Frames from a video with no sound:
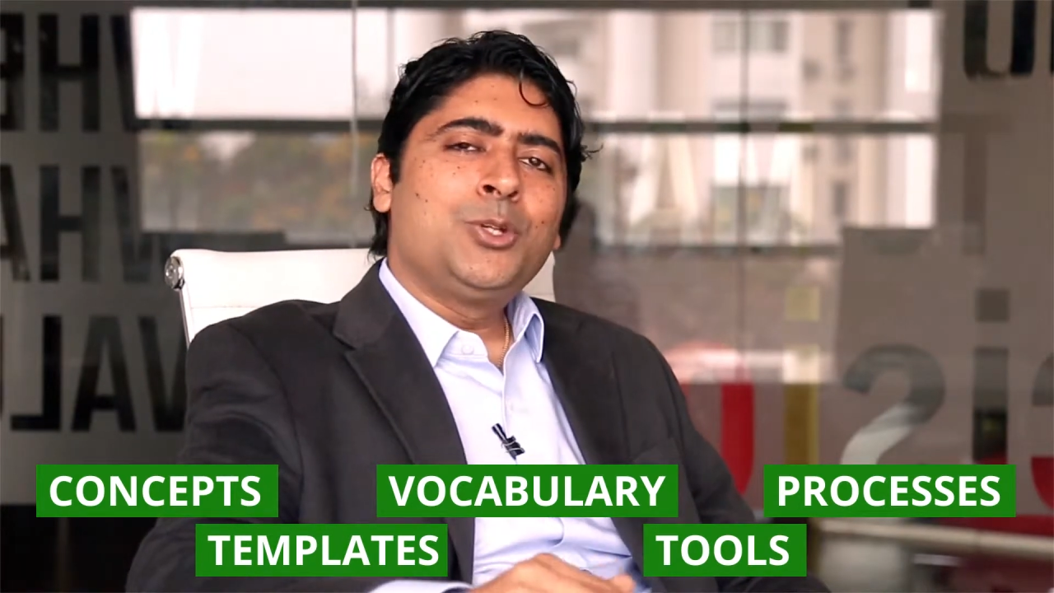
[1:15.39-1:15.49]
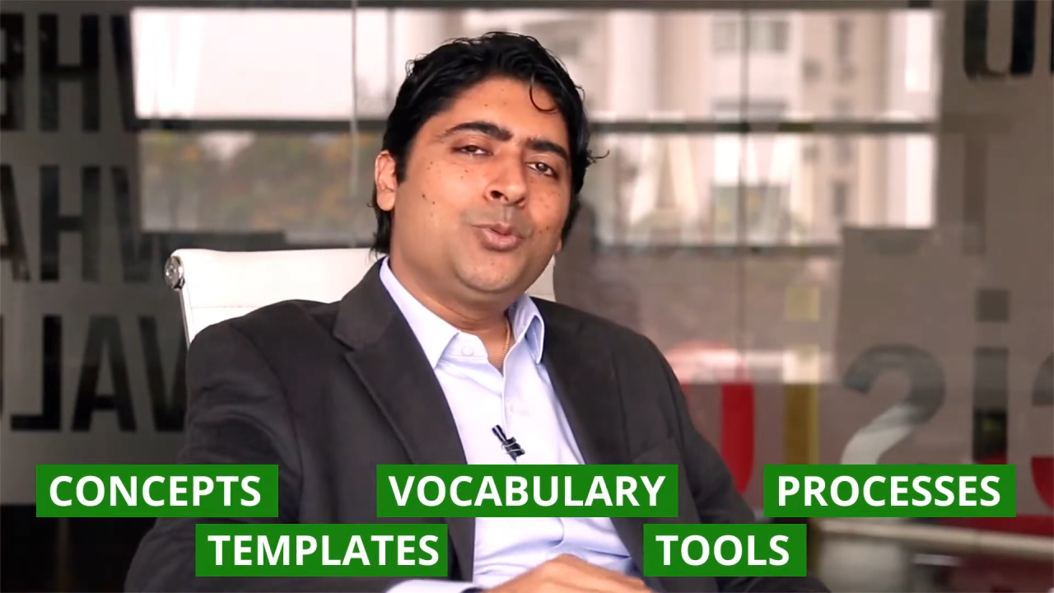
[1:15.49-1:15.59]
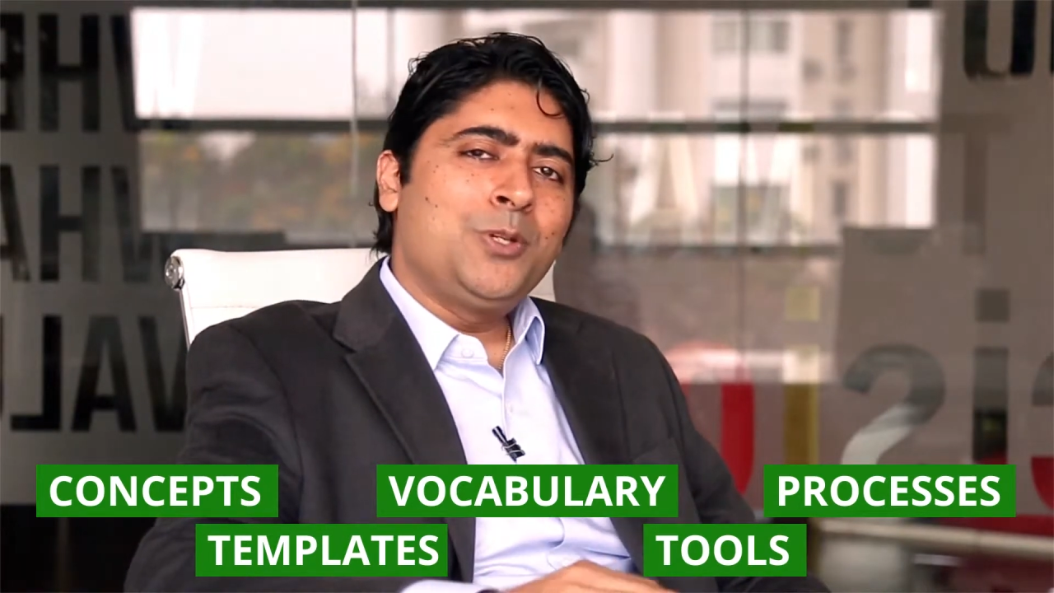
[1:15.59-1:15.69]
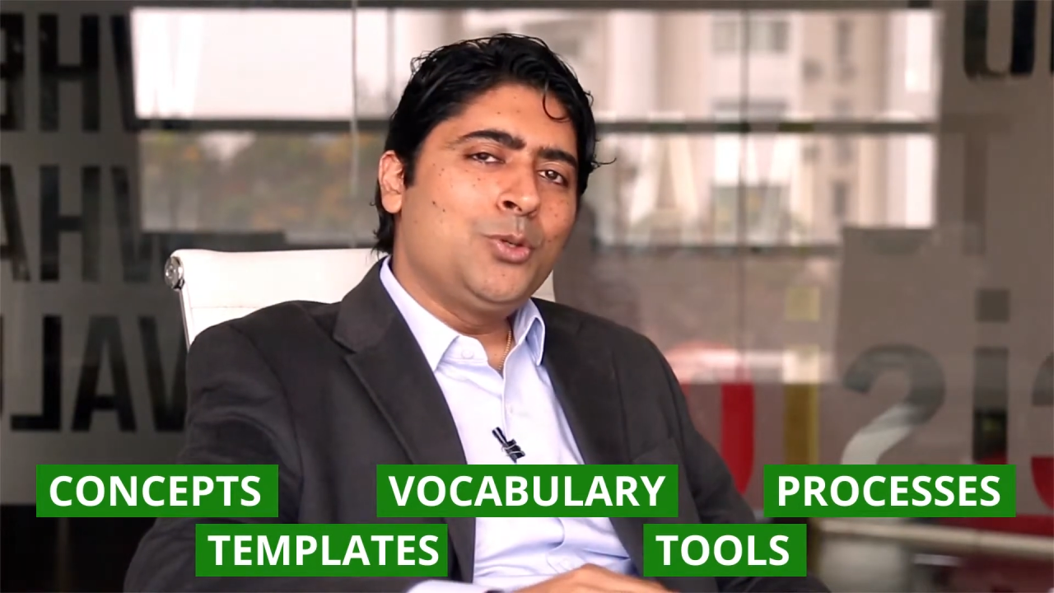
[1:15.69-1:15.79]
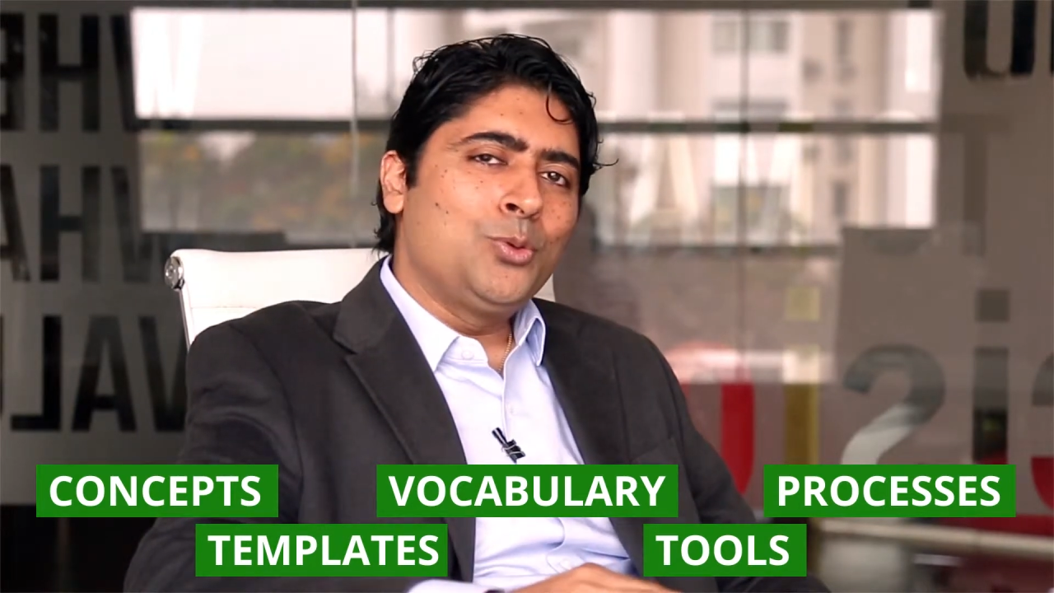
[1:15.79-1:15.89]

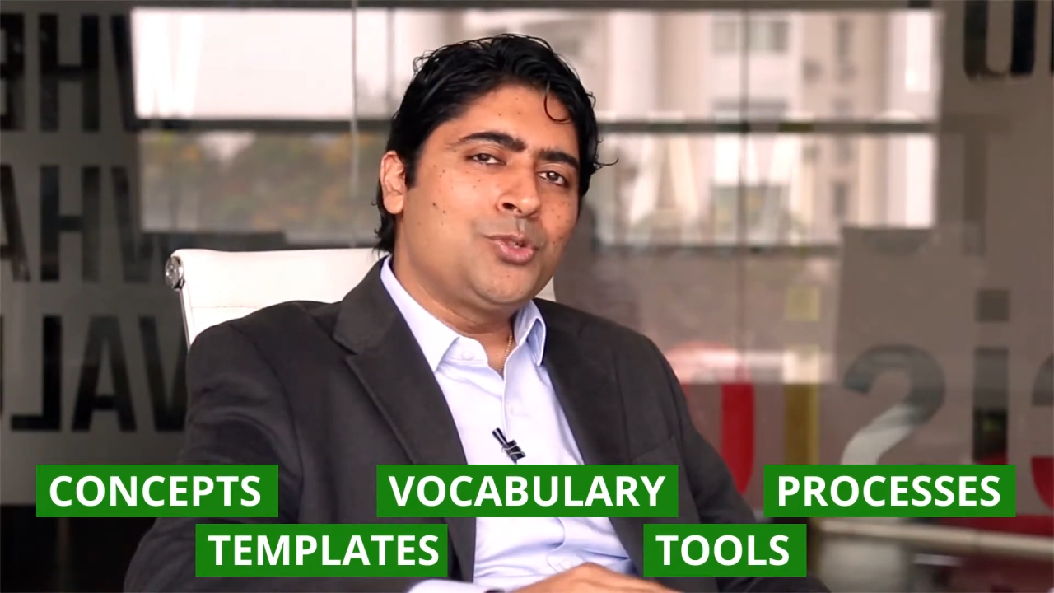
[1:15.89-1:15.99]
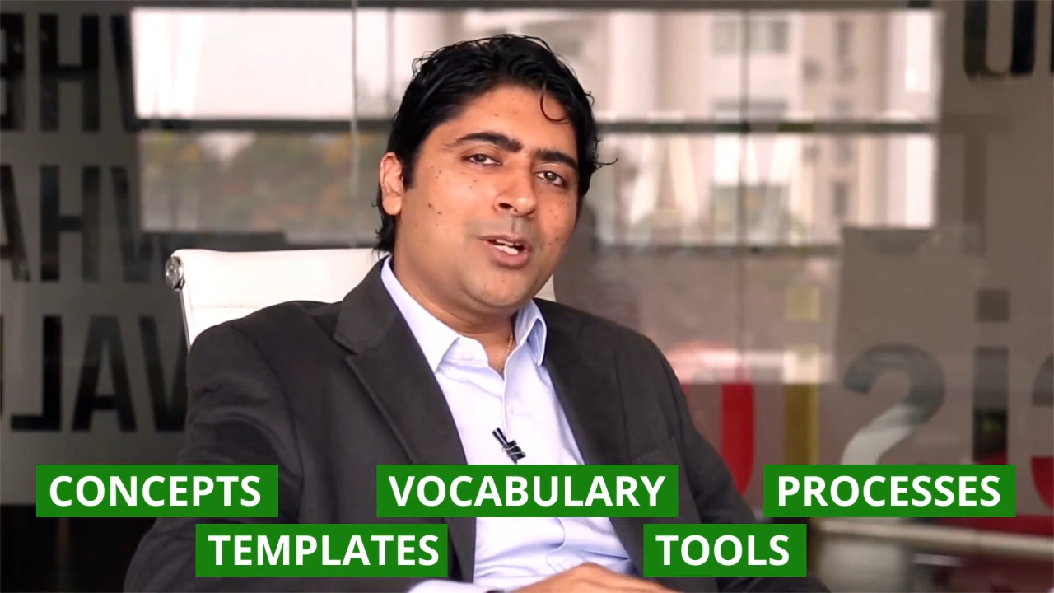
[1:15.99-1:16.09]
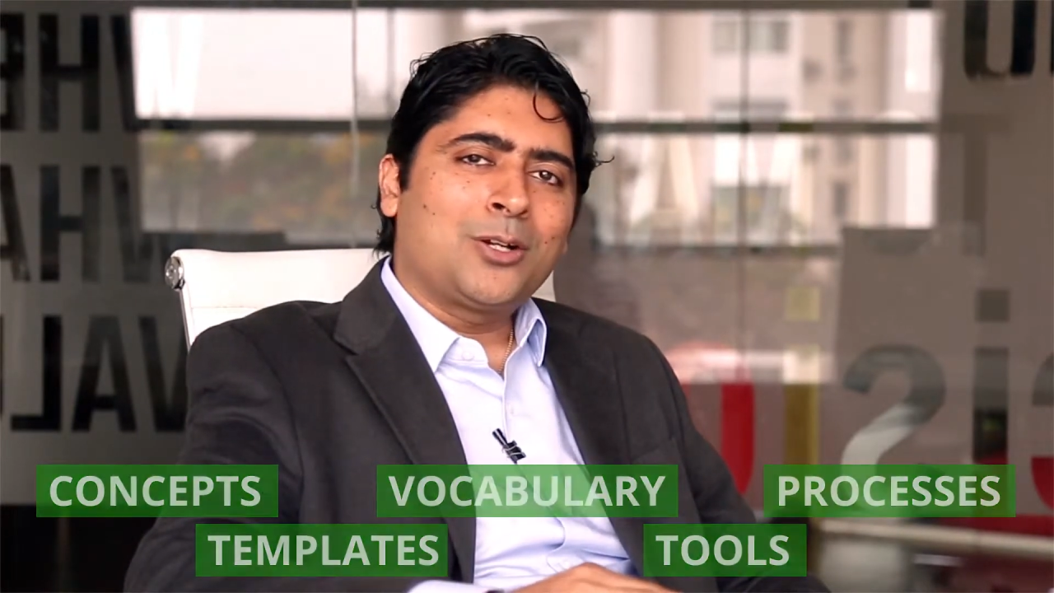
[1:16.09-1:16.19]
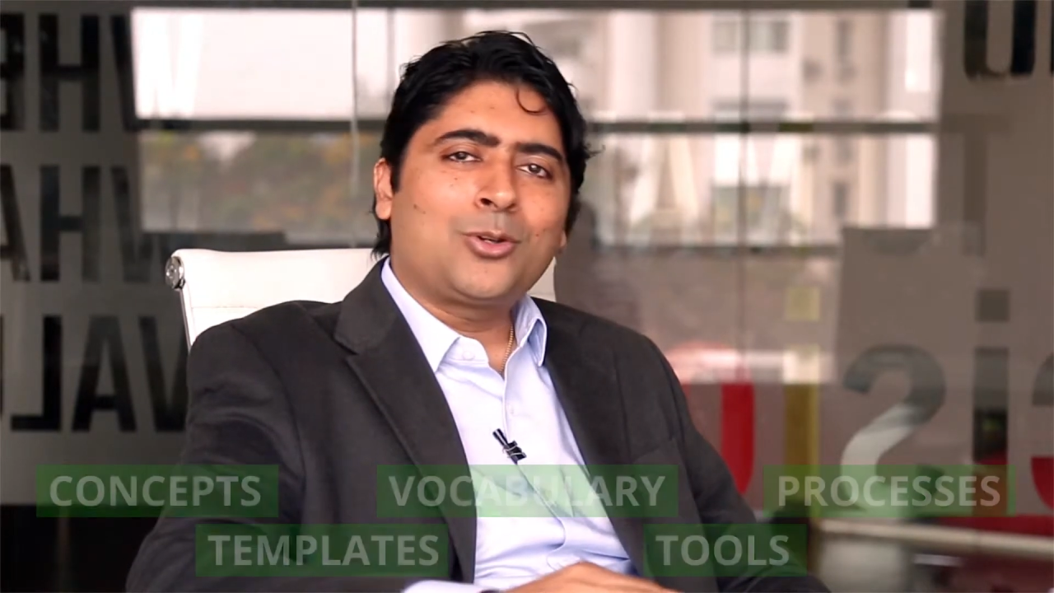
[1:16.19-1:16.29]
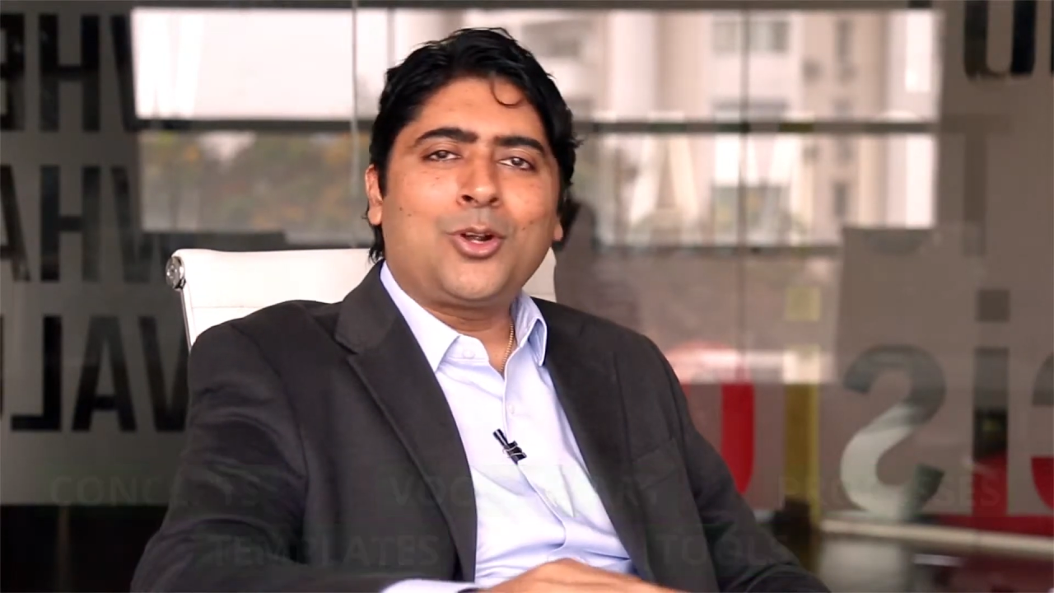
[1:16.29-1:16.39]
to be
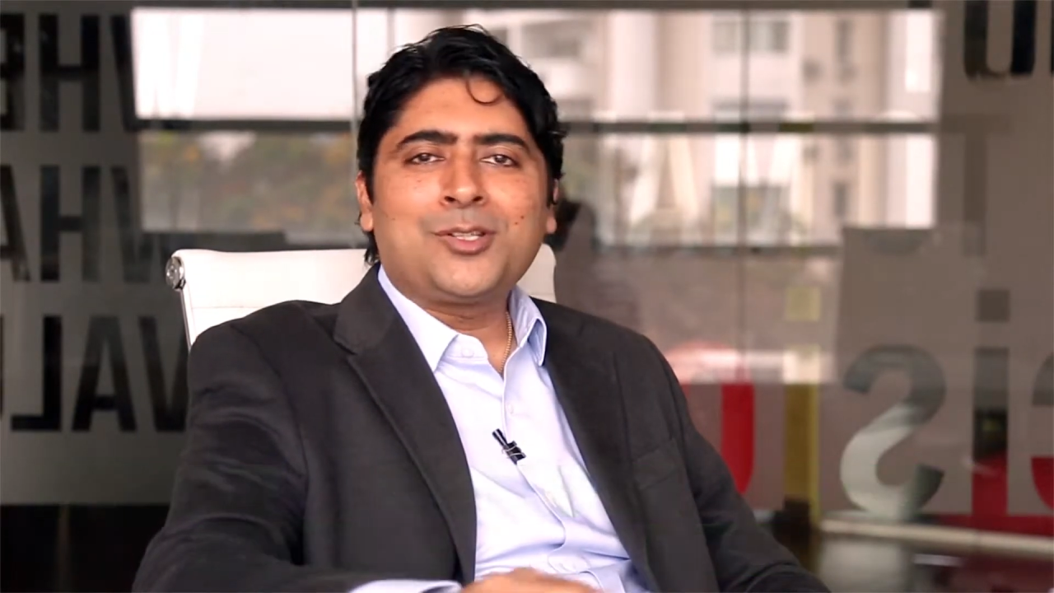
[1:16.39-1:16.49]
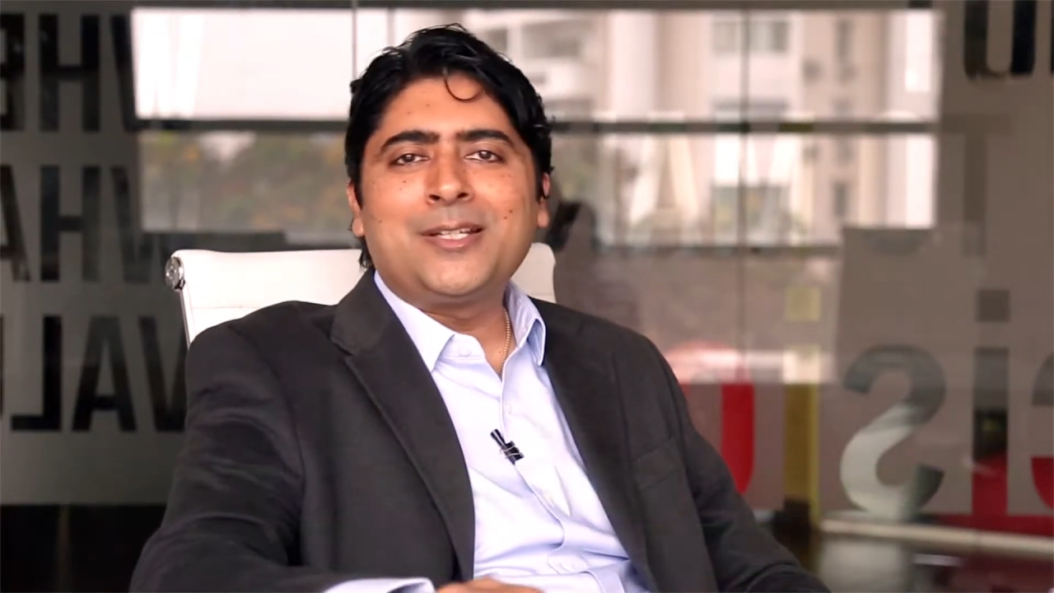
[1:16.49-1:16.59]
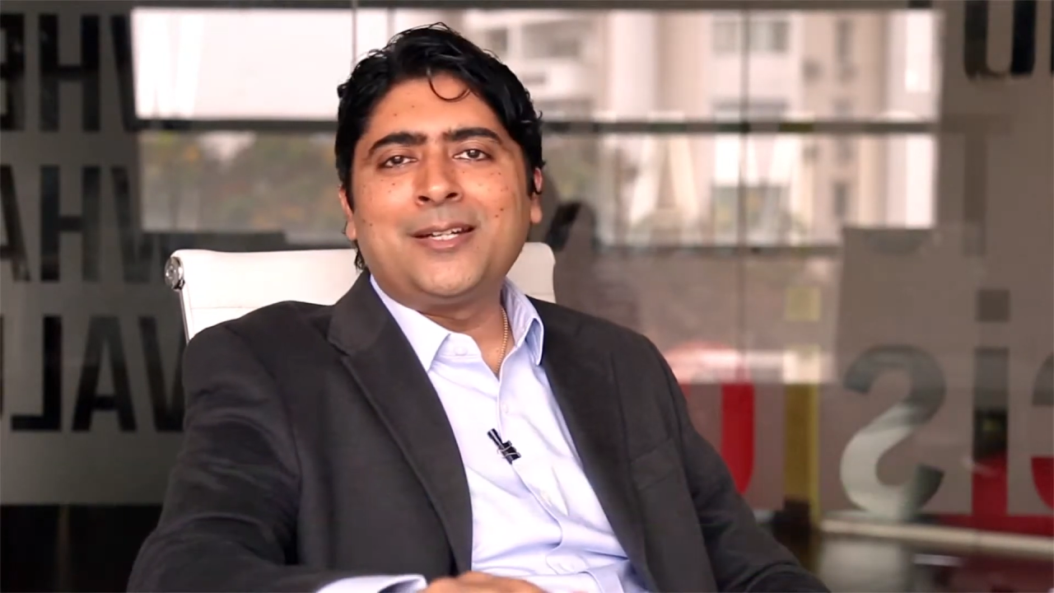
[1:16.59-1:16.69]
used across